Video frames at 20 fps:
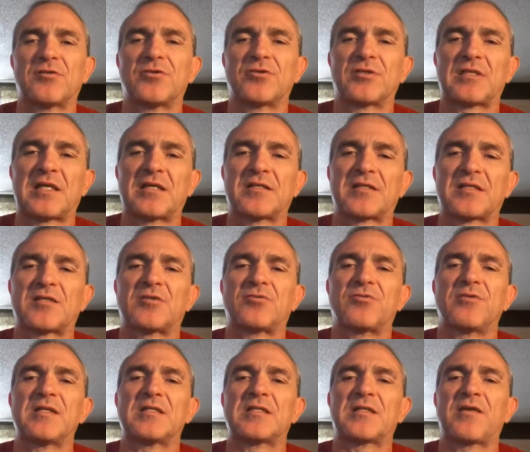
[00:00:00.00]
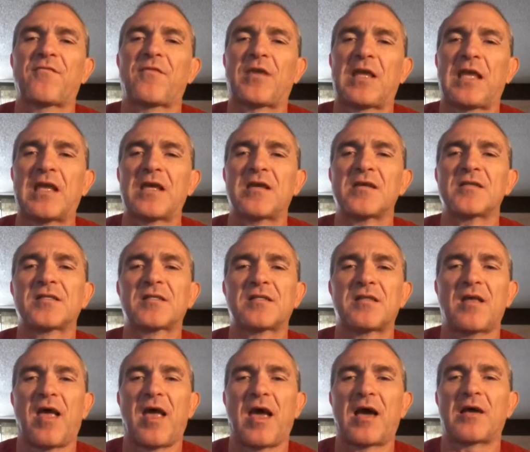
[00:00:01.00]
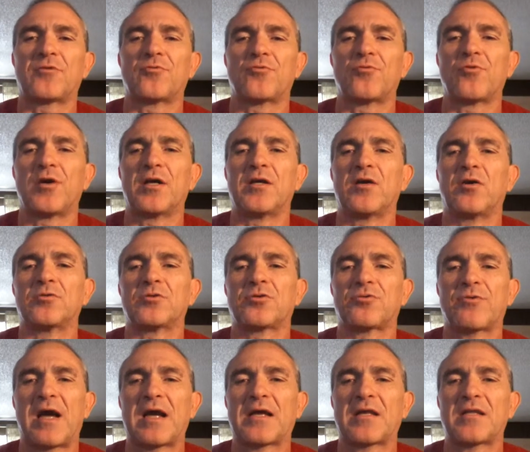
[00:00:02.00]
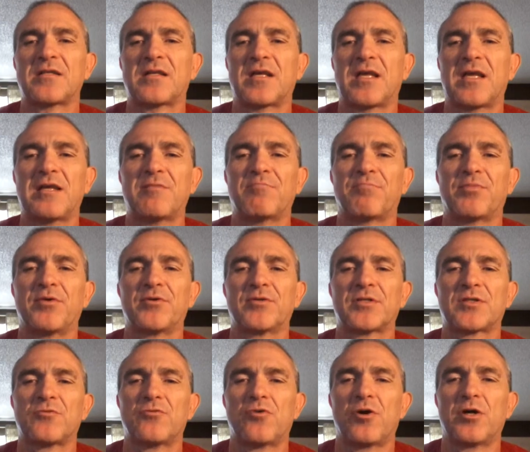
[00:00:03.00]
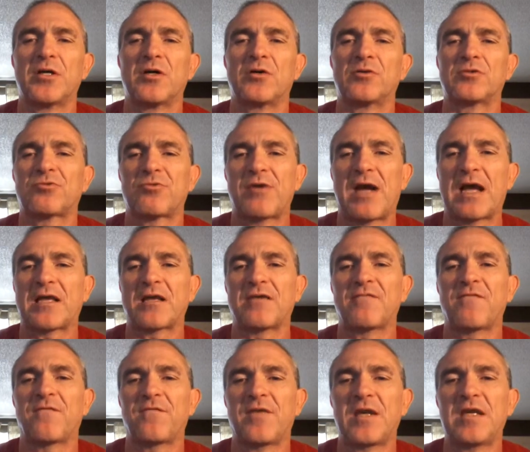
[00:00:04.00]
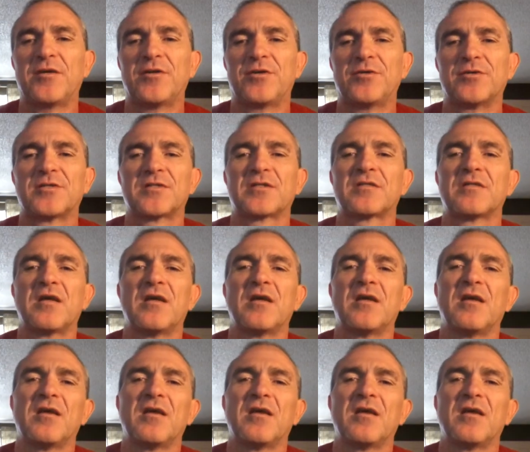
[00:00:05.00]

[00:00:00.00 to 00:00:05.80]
There's histories of kings that had royal dragon keepers, royal dragon feeders.